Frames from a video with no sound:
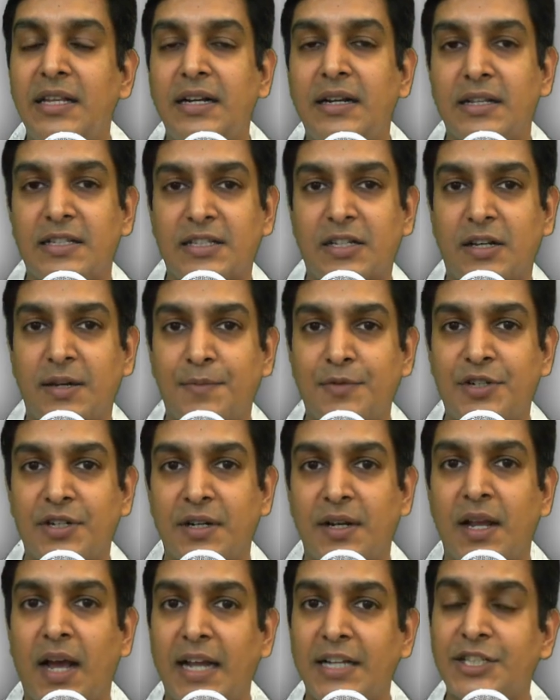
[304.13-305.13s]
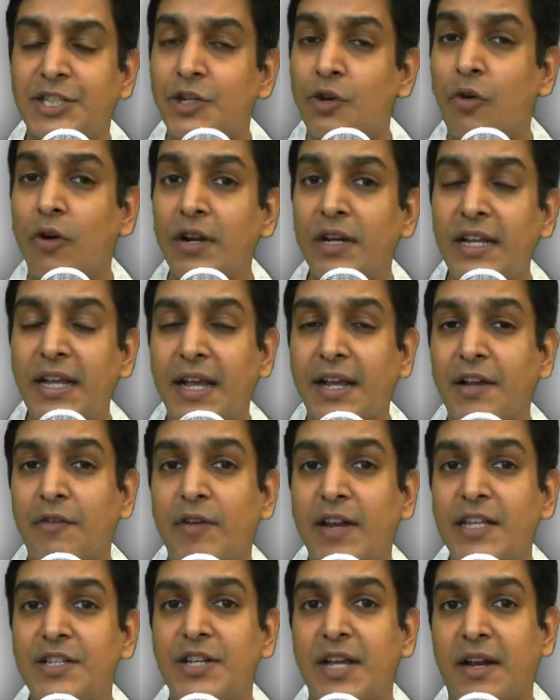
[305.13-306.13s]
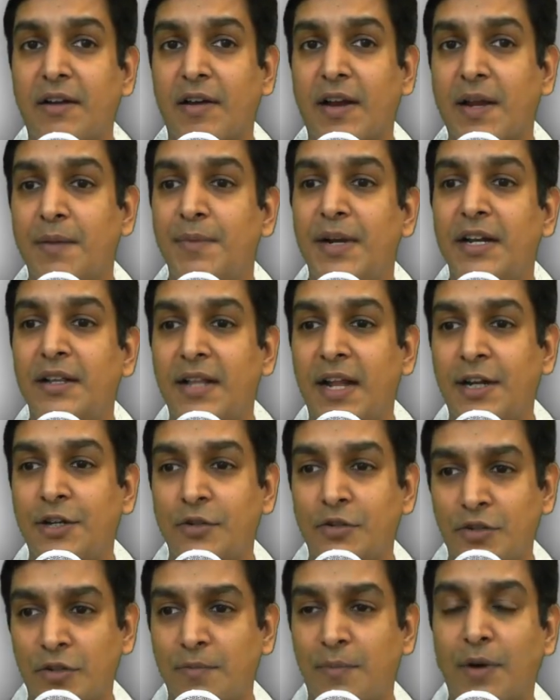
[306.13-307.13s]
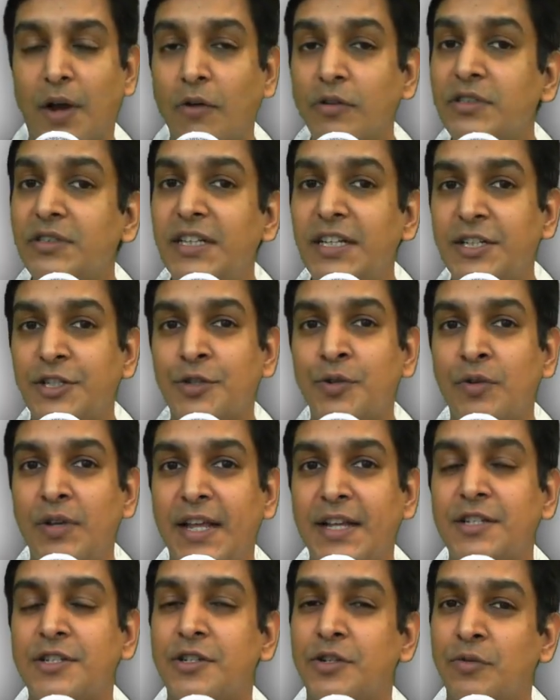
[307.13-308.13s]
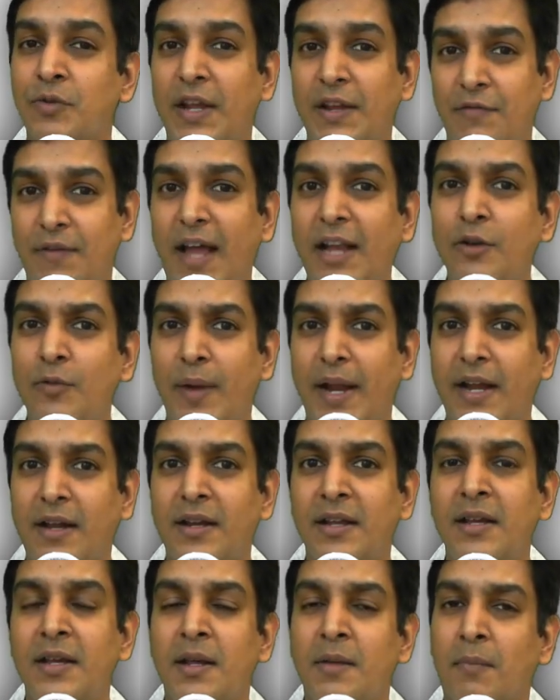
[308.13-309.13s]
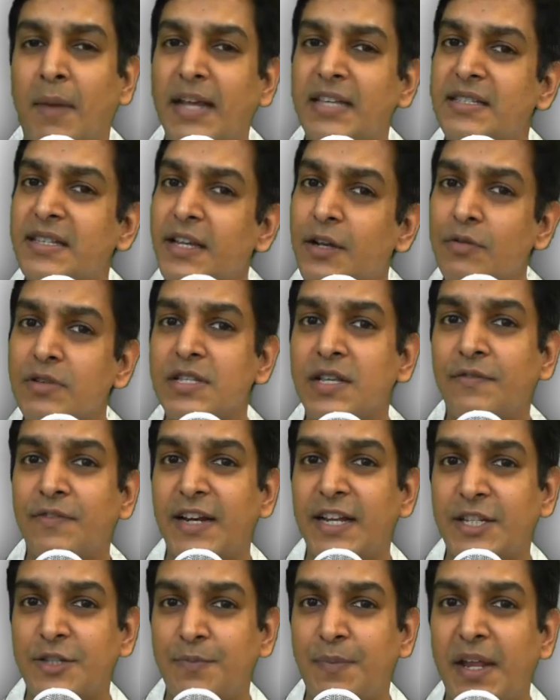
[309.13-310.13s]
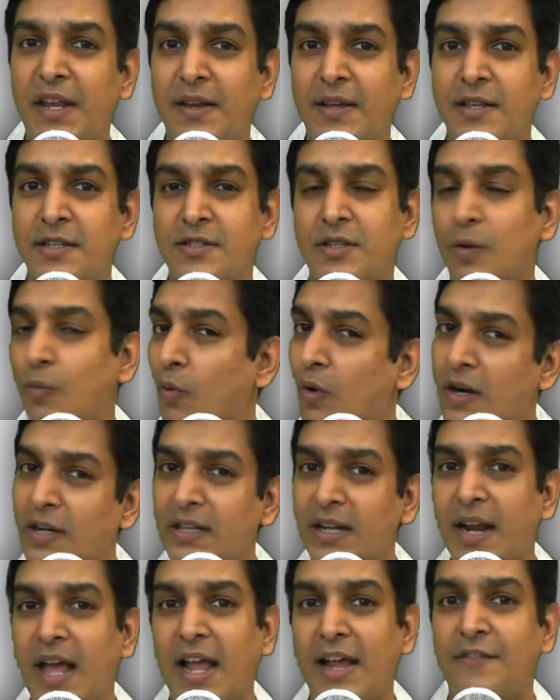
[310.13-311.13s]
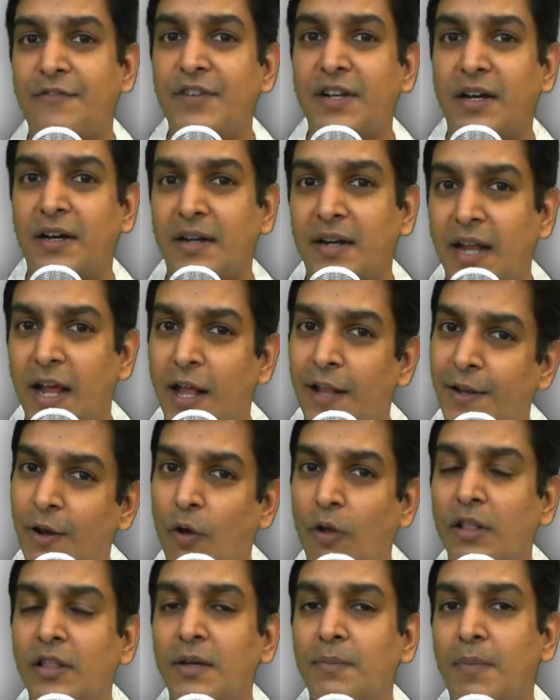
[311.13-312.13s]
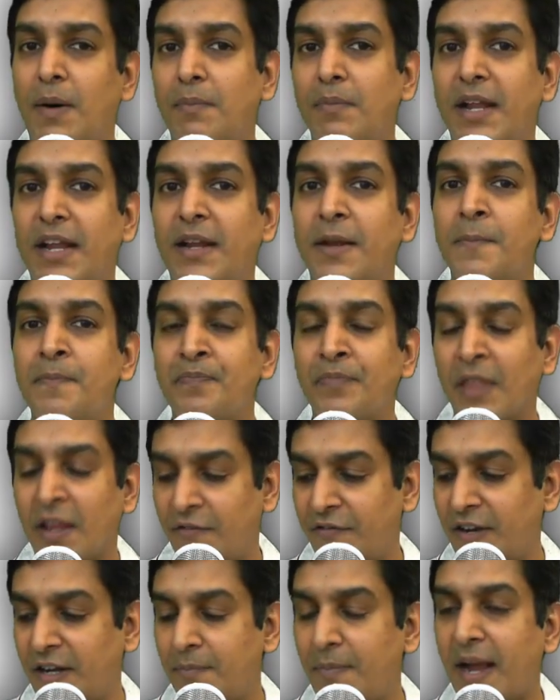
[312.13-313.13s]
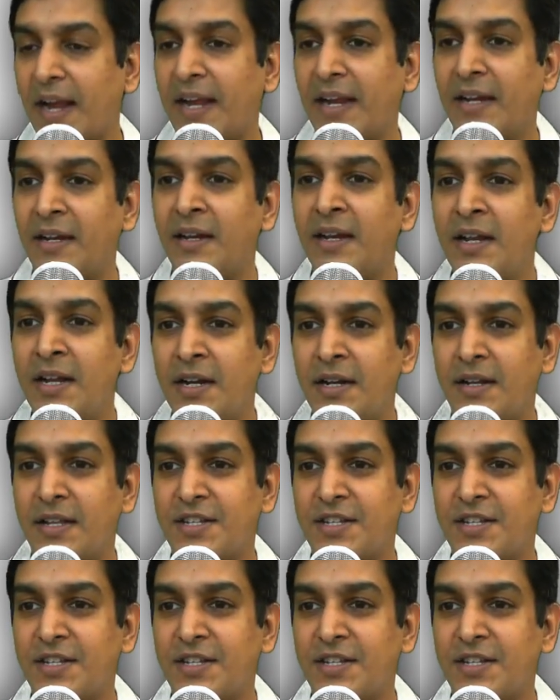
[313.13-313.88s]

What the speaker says: in the description. I strongly encourage and recommend that you should browse these two links to evaluate my SQL Server experience, the work that I have done, and all the public feedback and